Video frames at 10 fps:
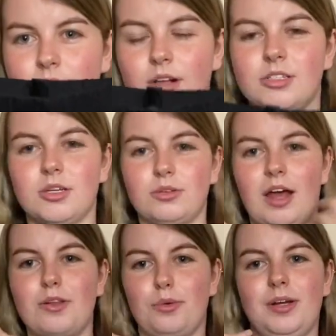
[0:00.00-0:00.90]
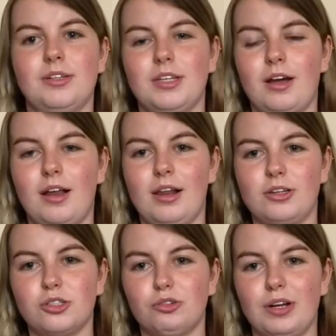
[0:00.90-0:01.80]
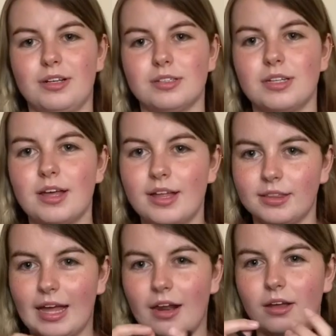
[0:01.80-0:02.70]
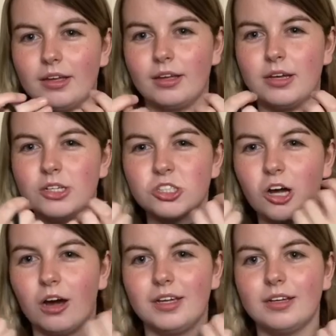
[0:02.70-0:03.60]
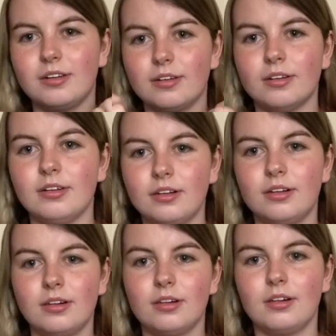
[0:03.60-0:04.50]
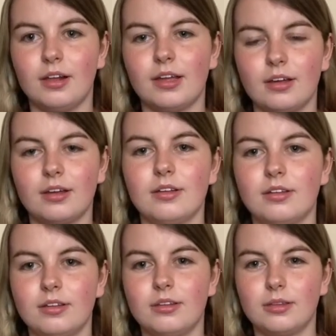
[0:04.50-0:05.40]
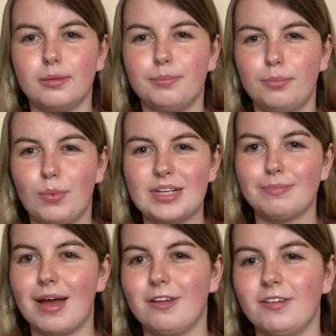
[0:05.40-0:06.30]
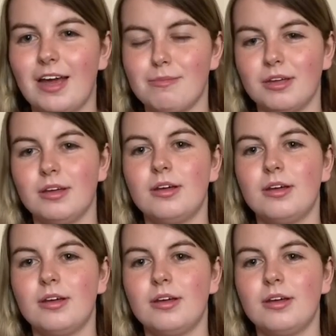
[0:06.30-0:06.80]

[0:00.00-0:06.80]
Also, it's kind of annoying because they kind of like strings that like tighten like the waistband, if you get me.